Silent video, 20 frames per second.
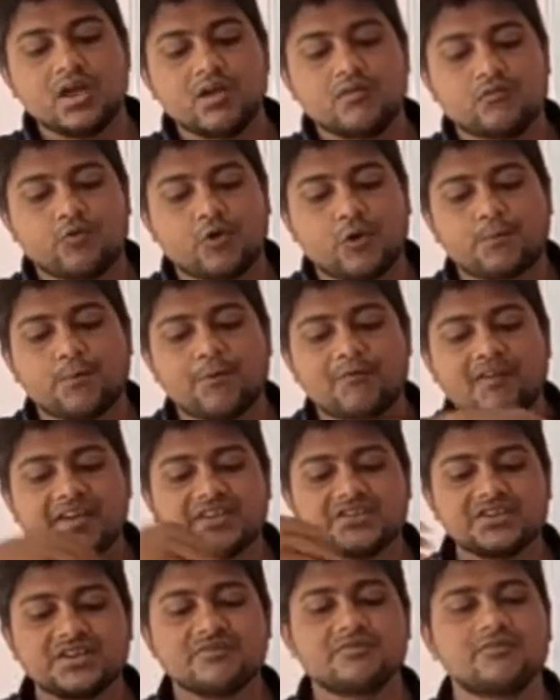for
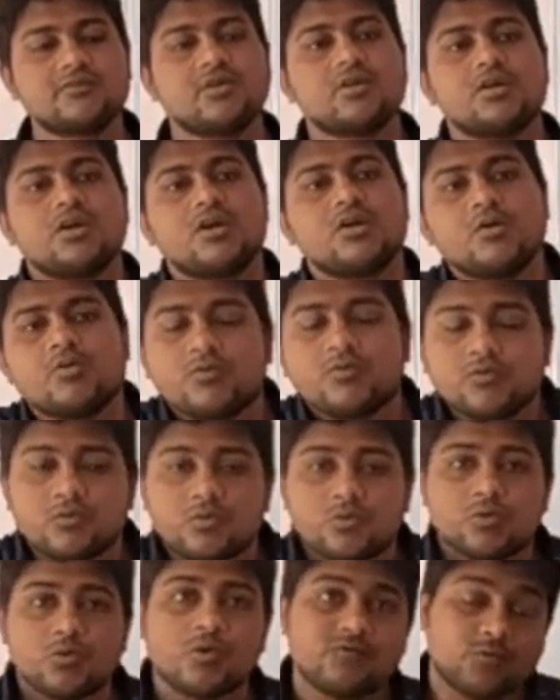providing.
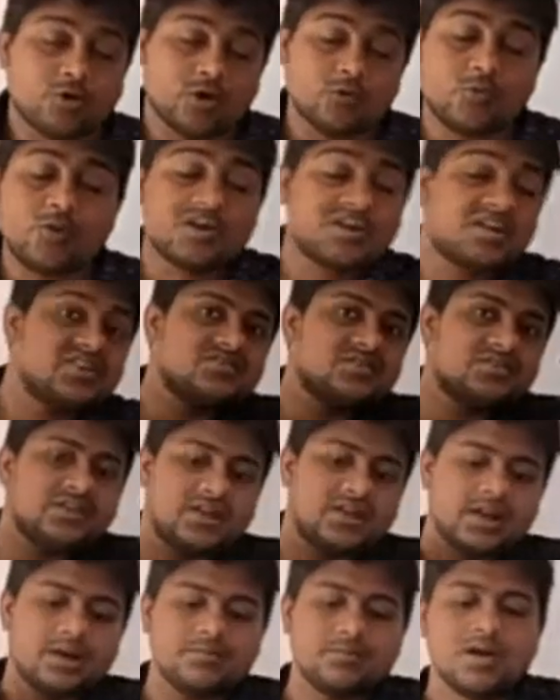For what reason they
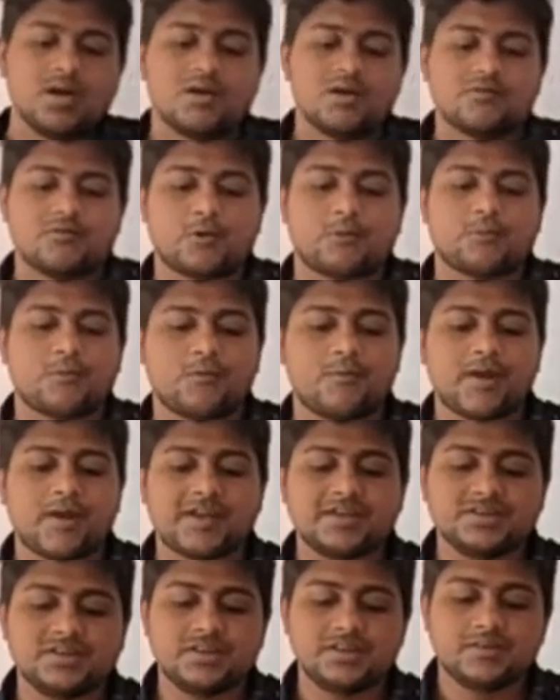come? For
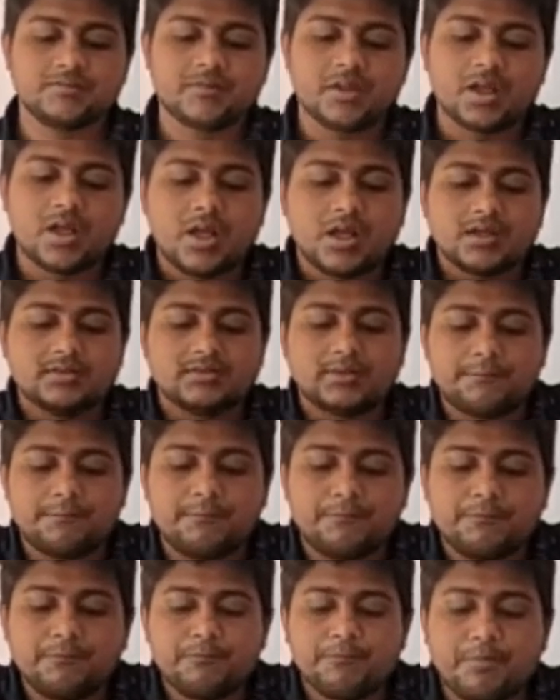providing
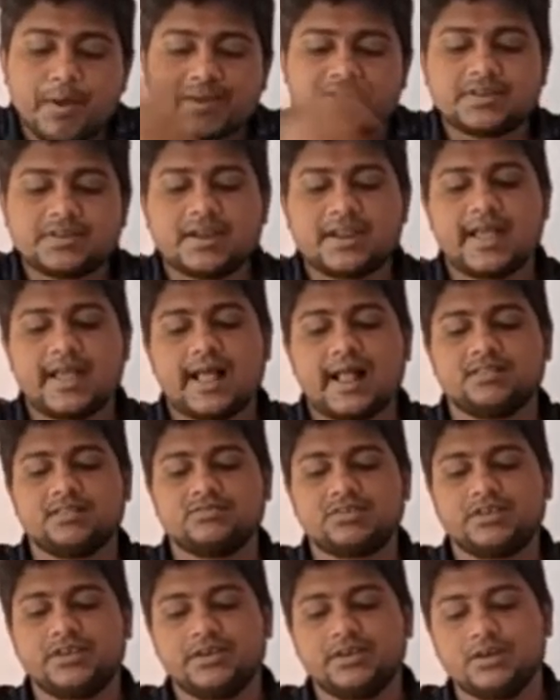the better
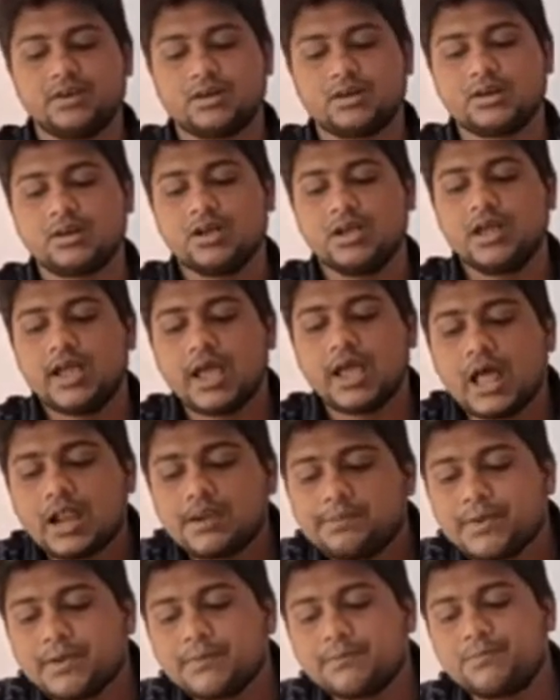health care,
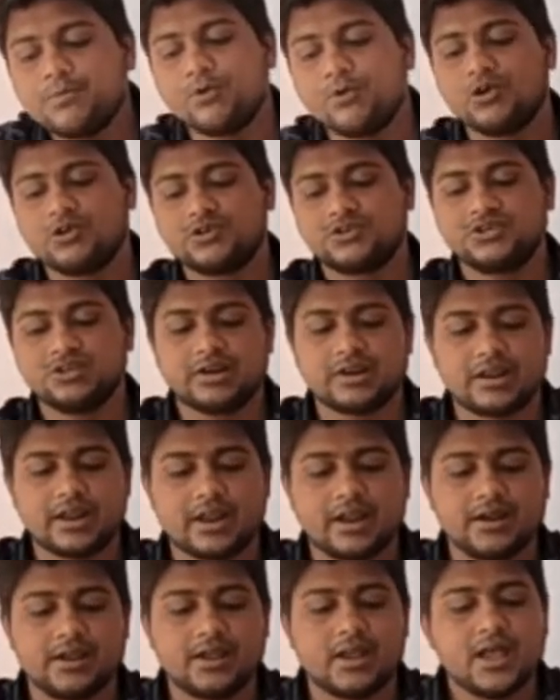helping poor
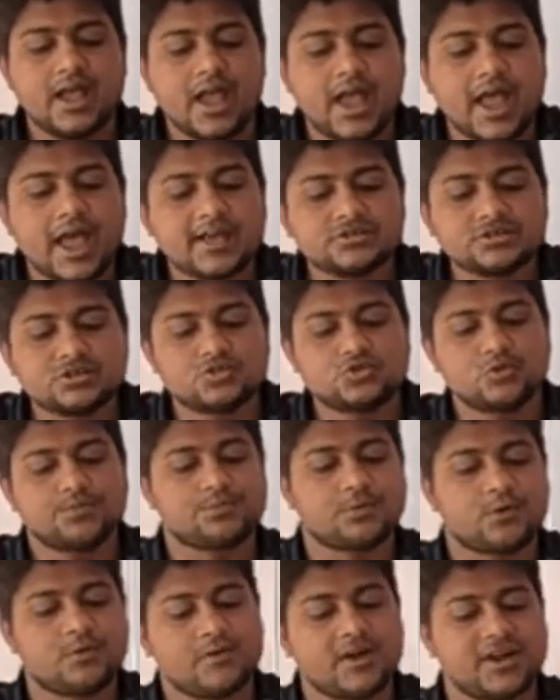children, and to
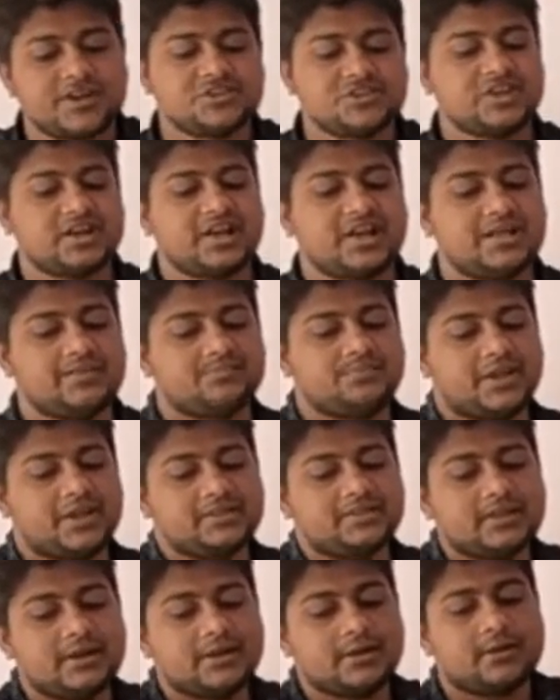provide help
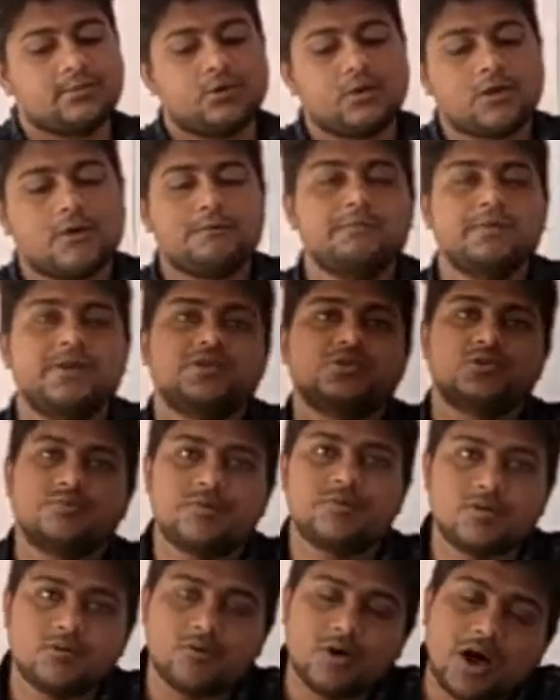in the development
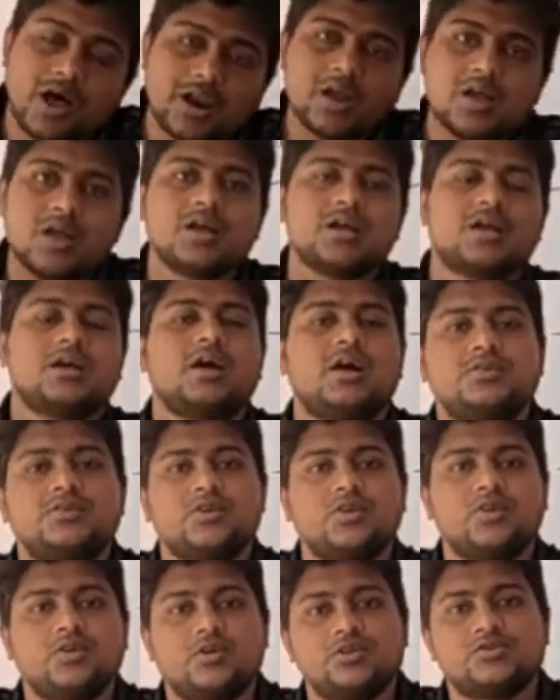of our
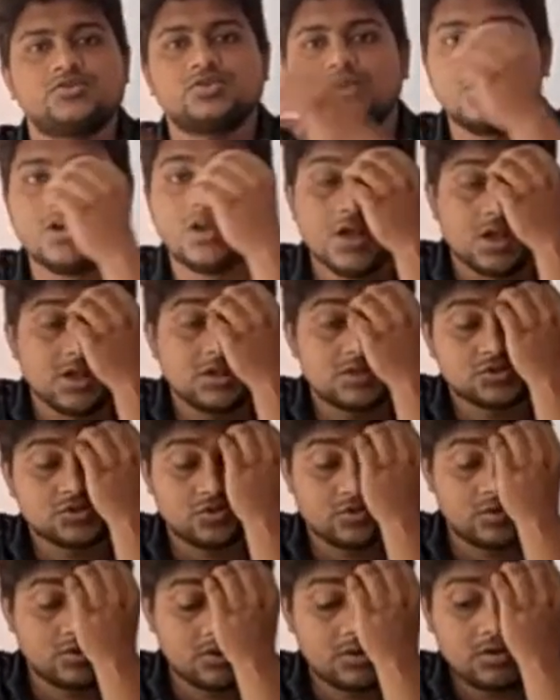country also.
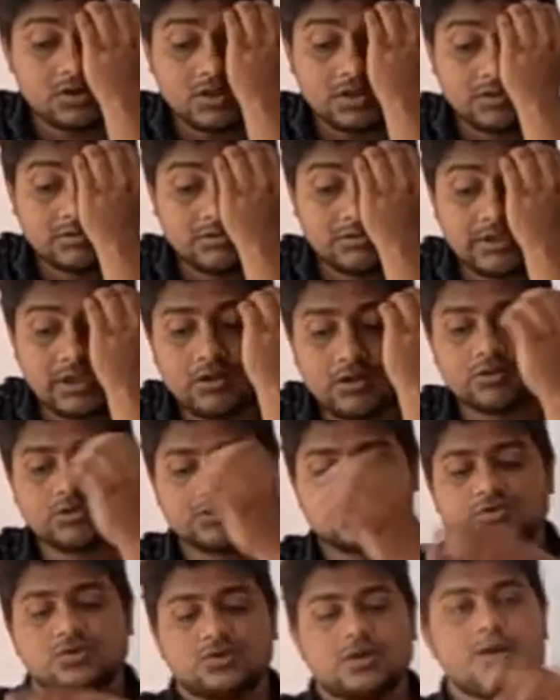So they
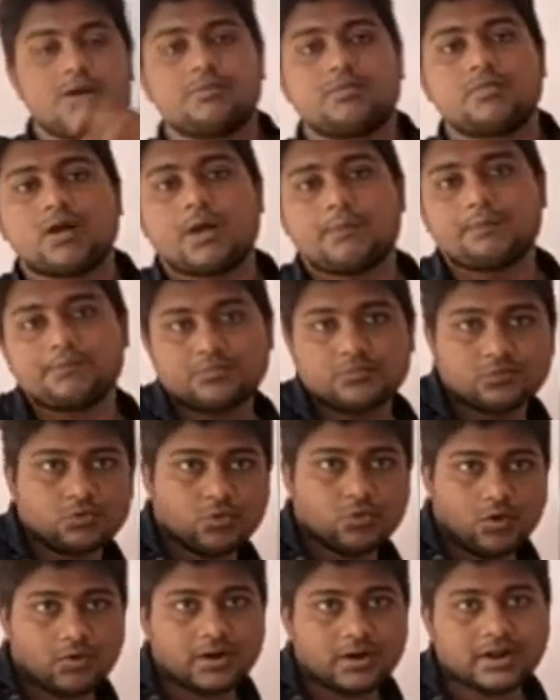also come up
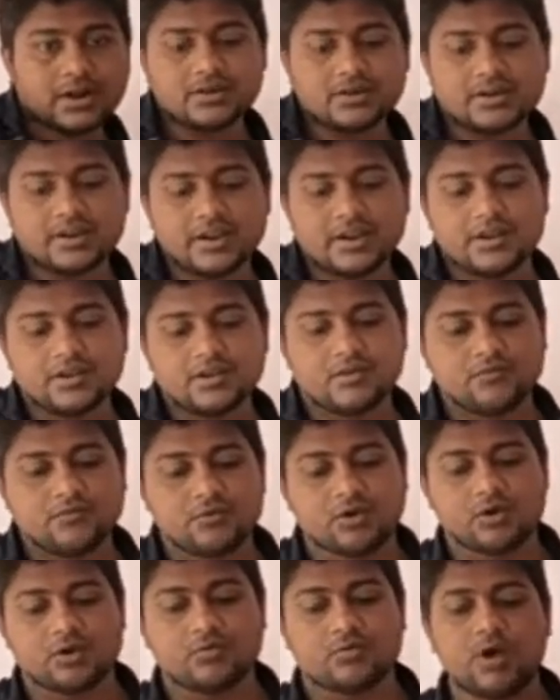to our country
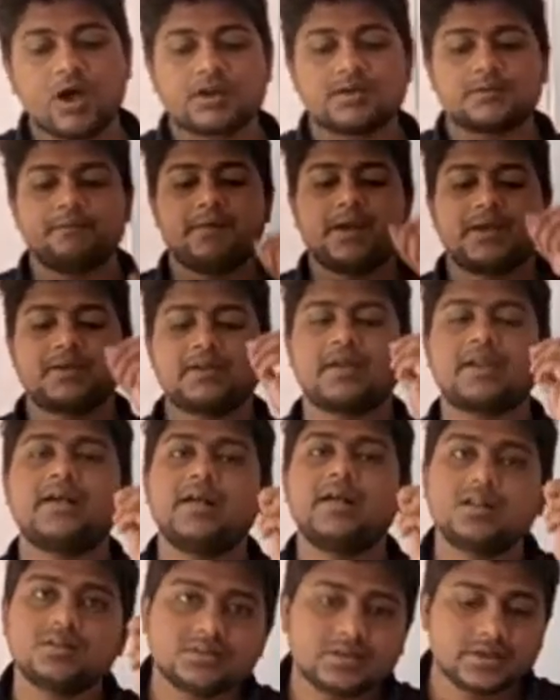for what? Better
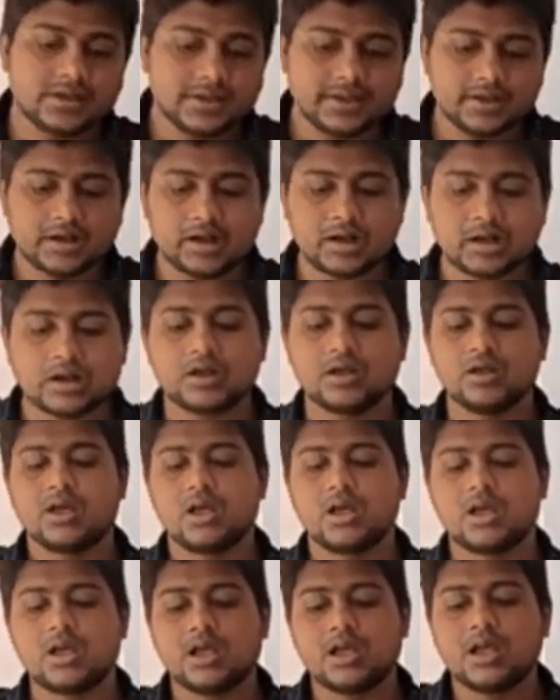health care,
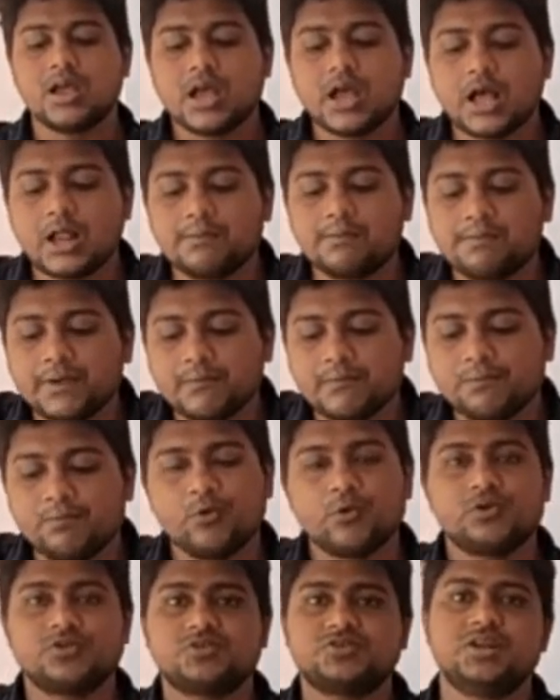helping
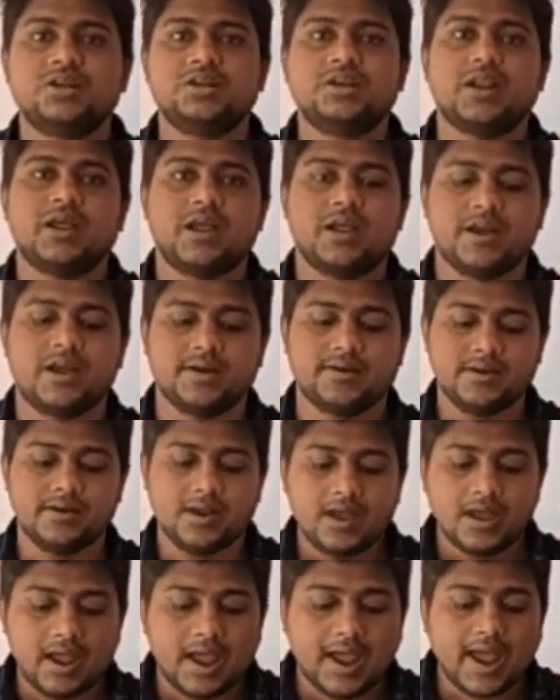poor children,
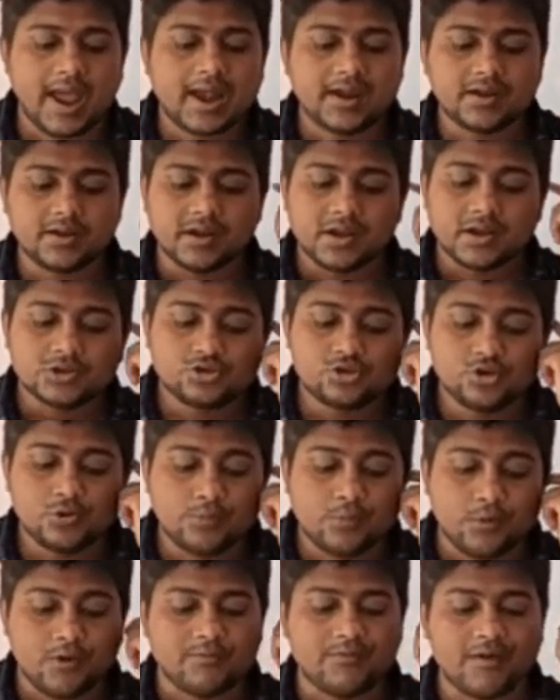and to
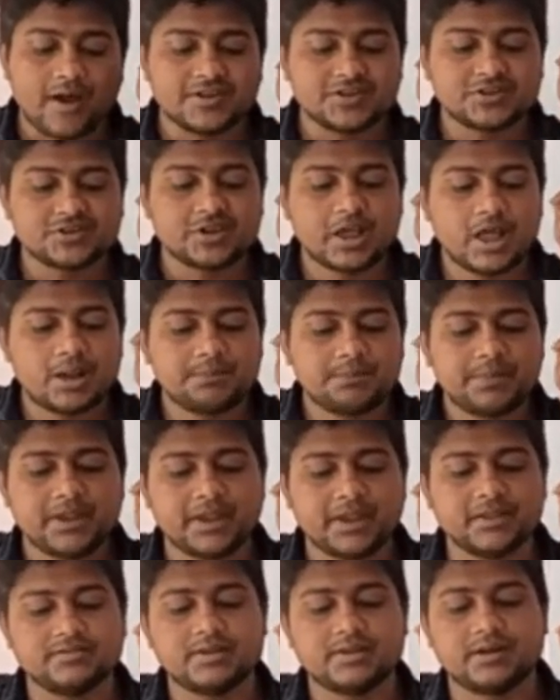provide
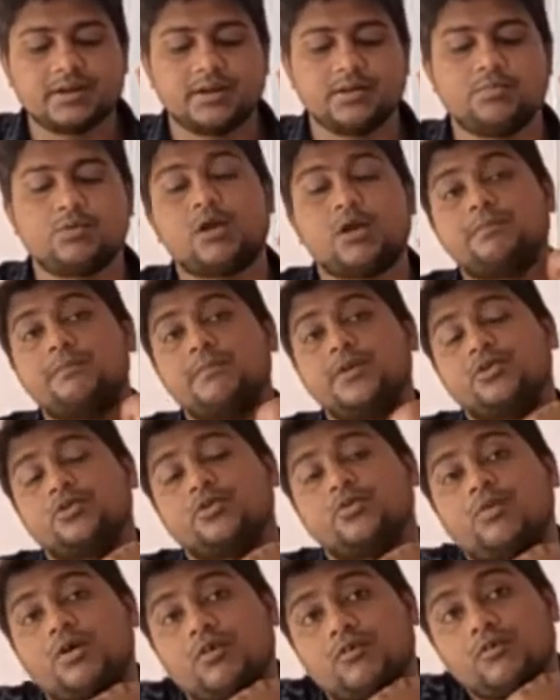helping in the development
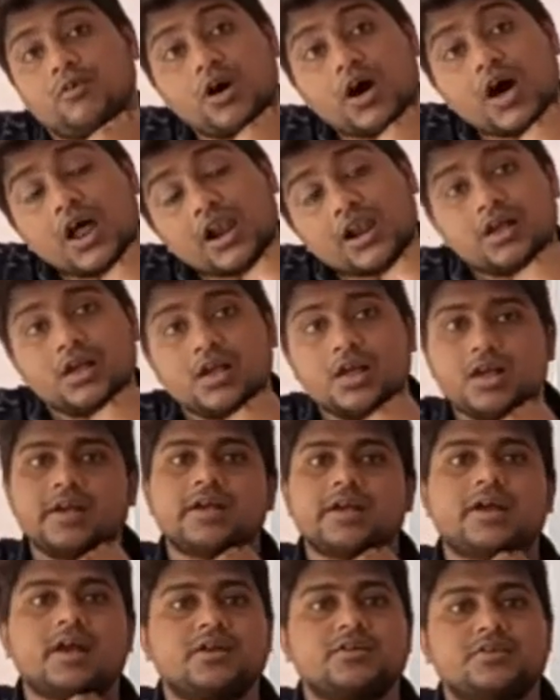of our
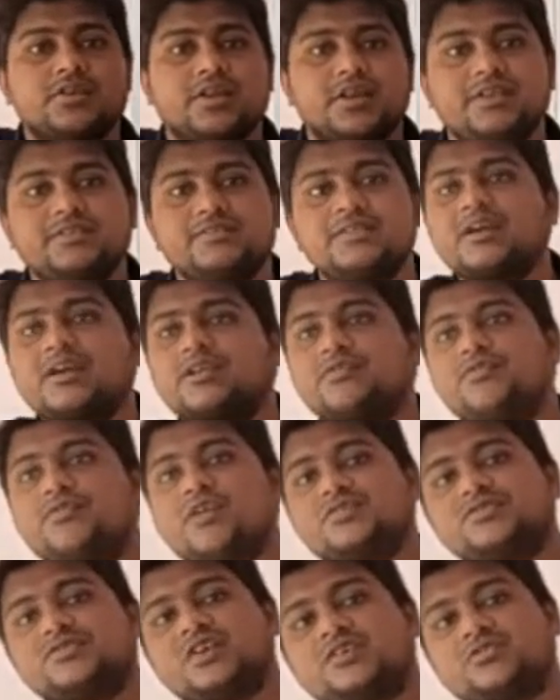country in the
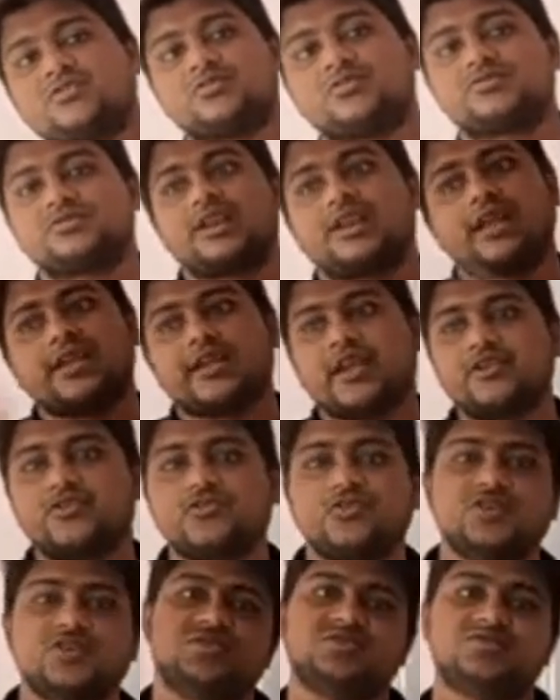different sectors like
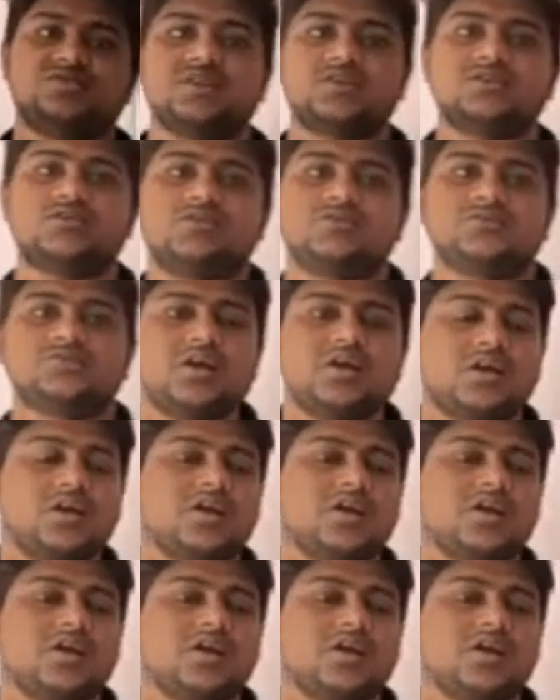education sectors,